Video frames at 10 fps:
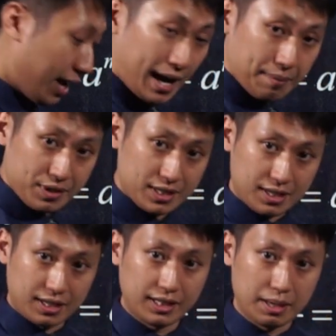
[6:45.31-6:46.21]
I'm just
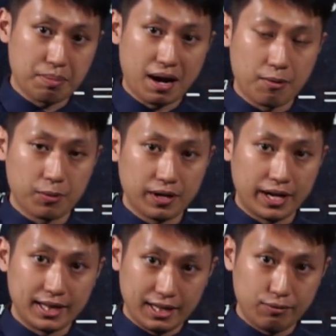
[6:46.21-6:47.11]
going to take power
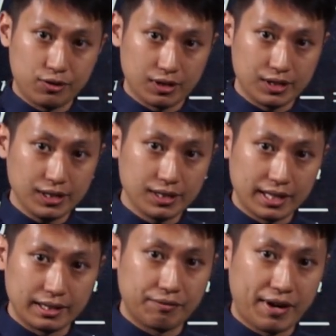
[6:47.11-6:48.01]
individually,
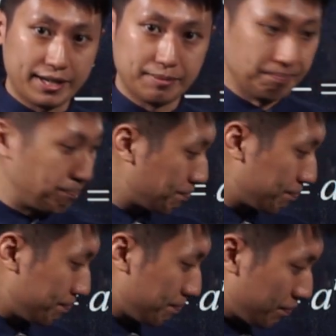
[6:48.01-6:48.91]
then divide them.
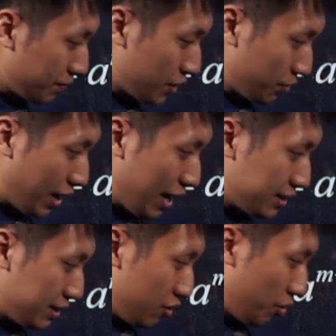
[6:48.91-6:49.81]
So the
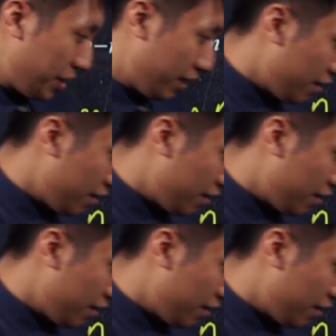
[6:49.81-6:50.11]
answer will be